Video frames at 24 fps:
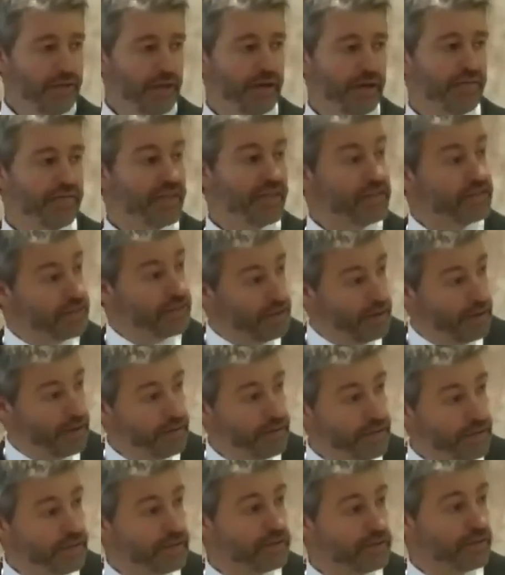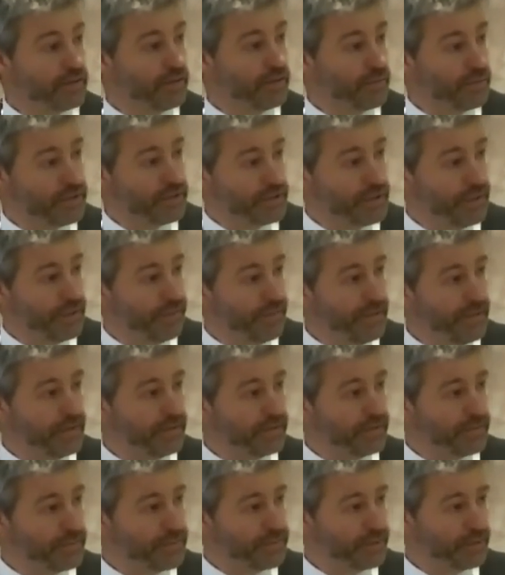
the Thessalonians or the recipient's